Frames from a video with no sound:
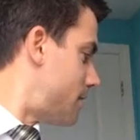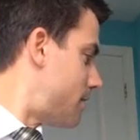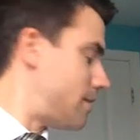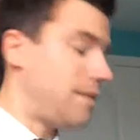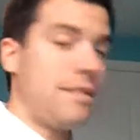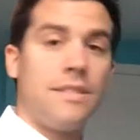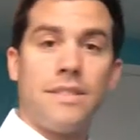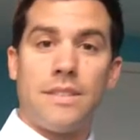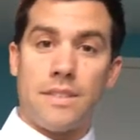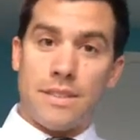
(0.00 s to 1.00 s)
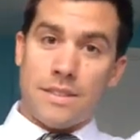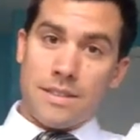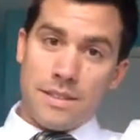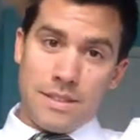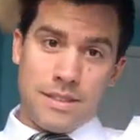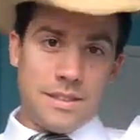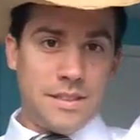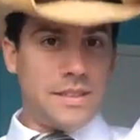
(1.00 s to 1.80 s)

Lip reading: No one is speaking in this clip.